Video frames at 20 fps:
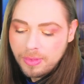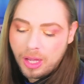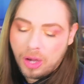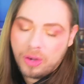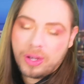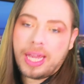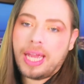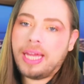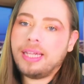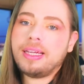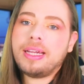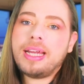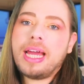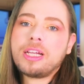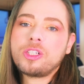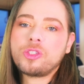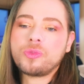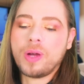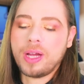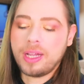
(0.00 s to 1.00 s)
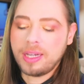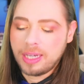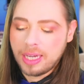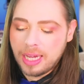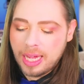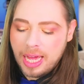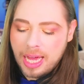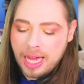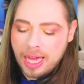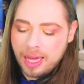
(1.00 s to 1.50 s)
okay, the next one
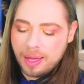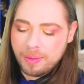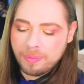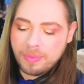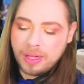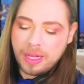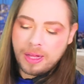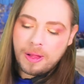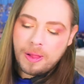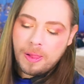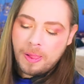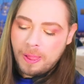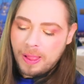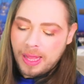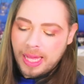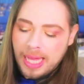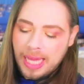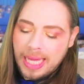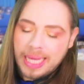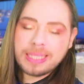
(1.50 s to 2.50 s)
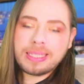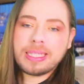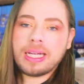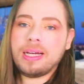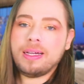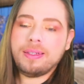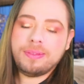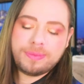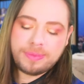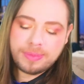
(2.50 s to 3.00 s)
um, is
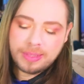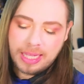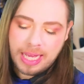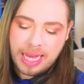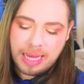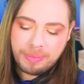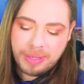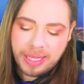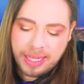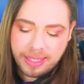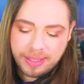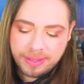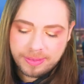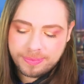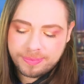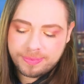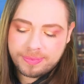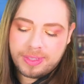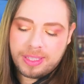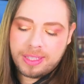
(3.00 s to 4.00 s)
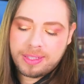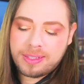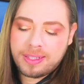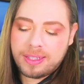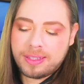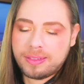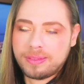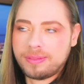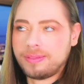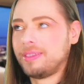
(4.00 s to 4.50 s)
a, I mean,
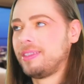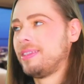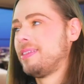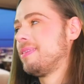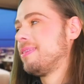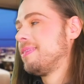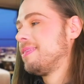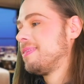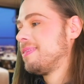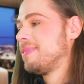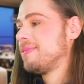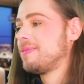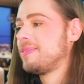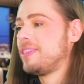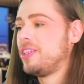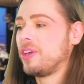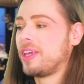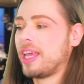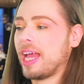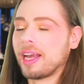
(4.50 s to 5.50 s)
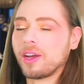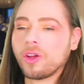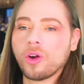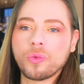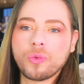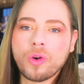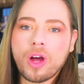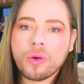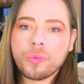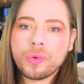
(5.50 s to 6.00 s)
listen, you can't go
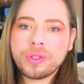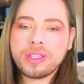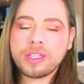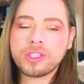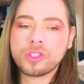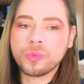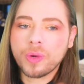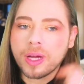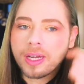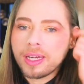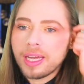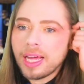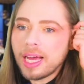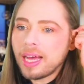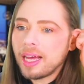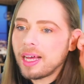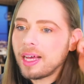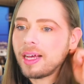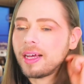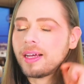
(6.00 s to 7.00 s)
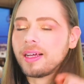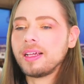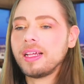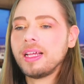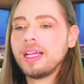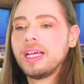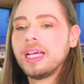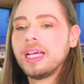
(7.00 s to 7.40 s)
wrong with this one. Uh,